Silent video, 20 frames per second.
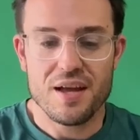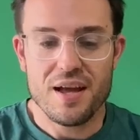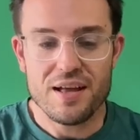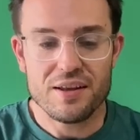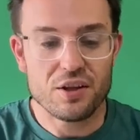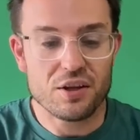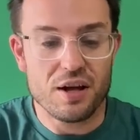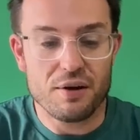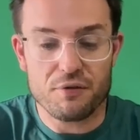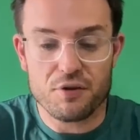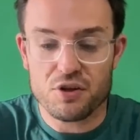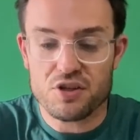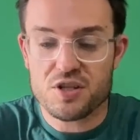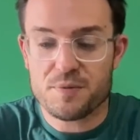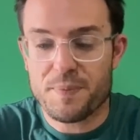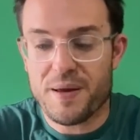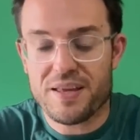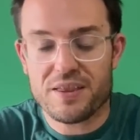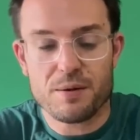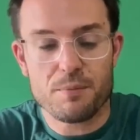Look, I can
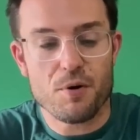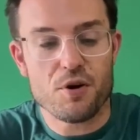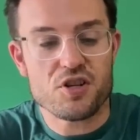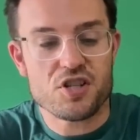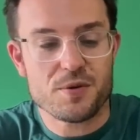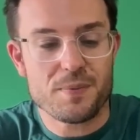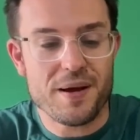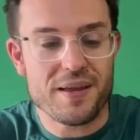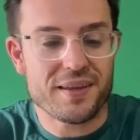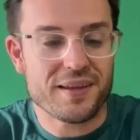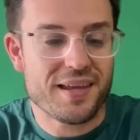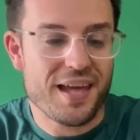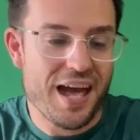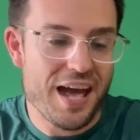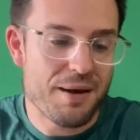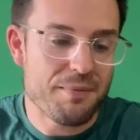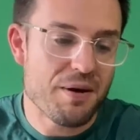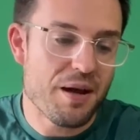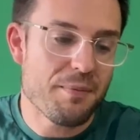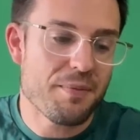speak the most about the
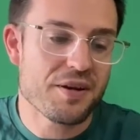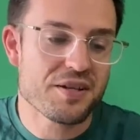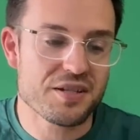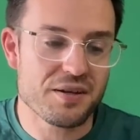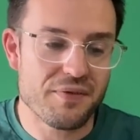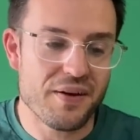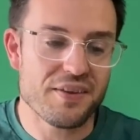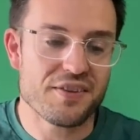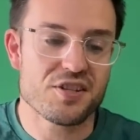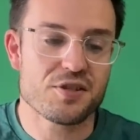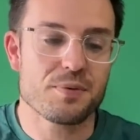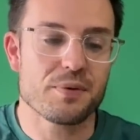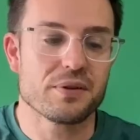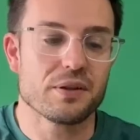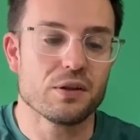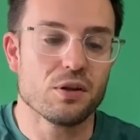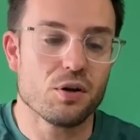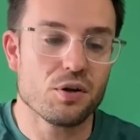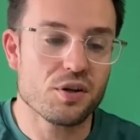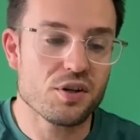KME because I've had this one the
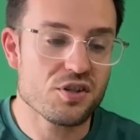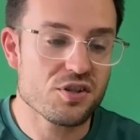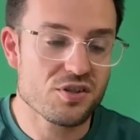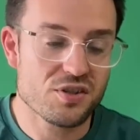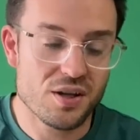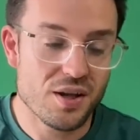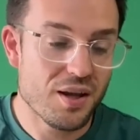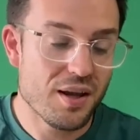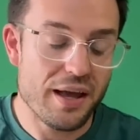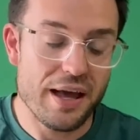longest.